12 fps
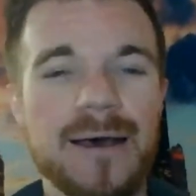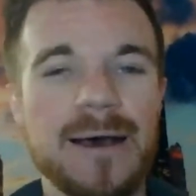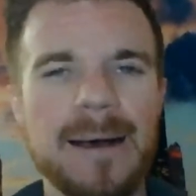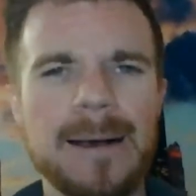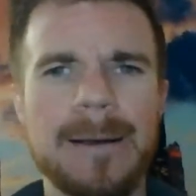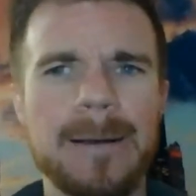
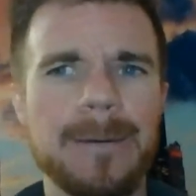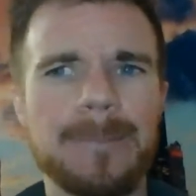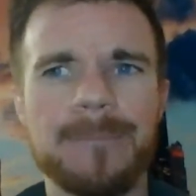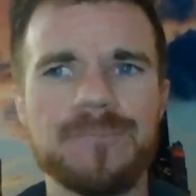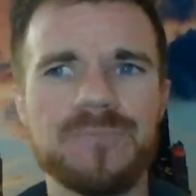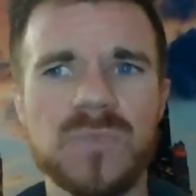
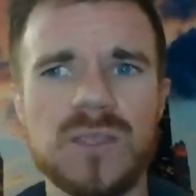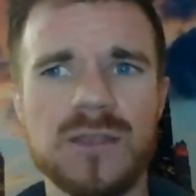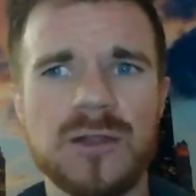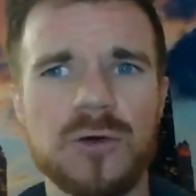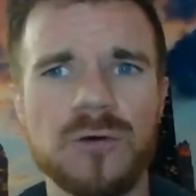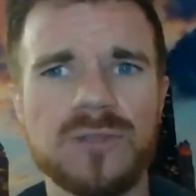
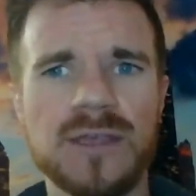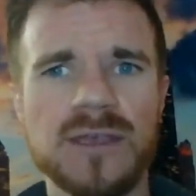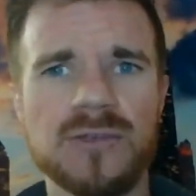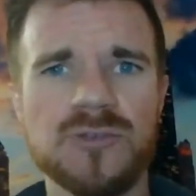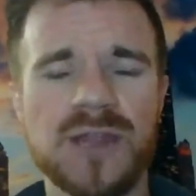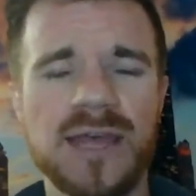If the
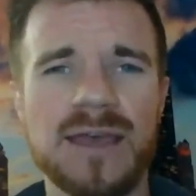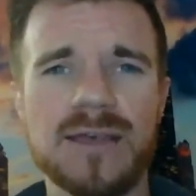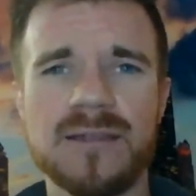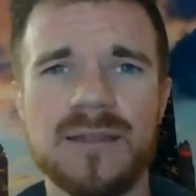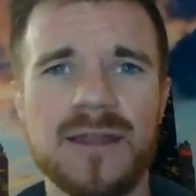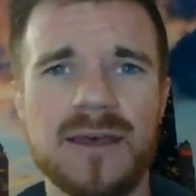agent
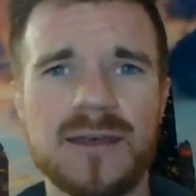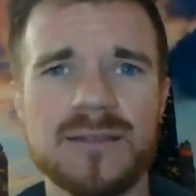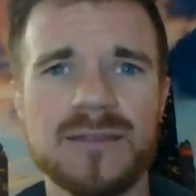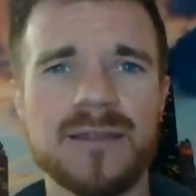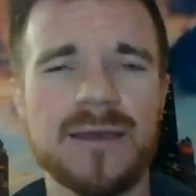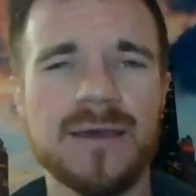has a nice